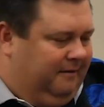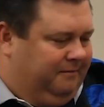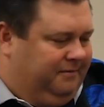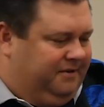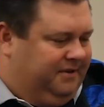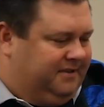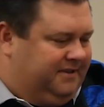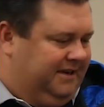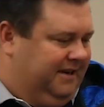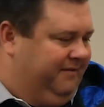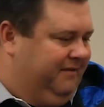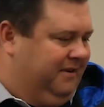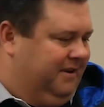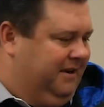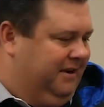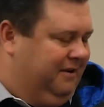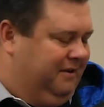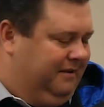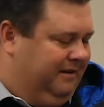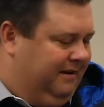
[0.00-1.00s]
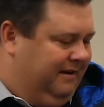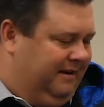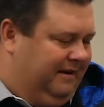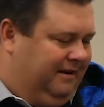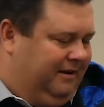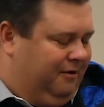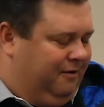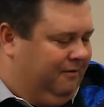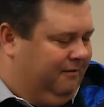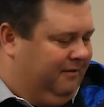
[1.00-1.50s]
Just even keel,
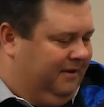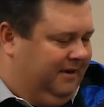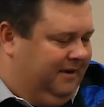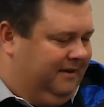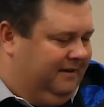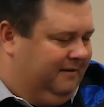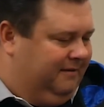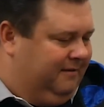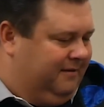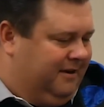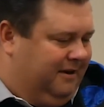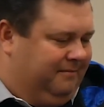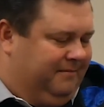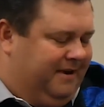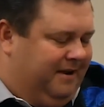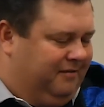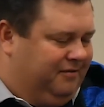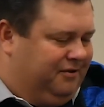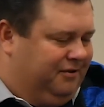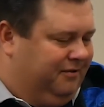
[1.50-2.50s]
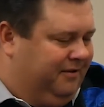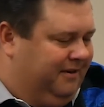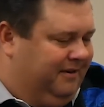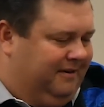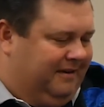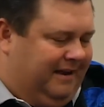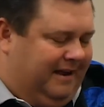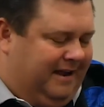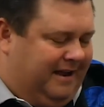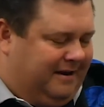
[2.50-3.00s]
and come down to
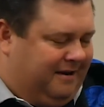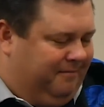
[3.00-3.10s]
it. I had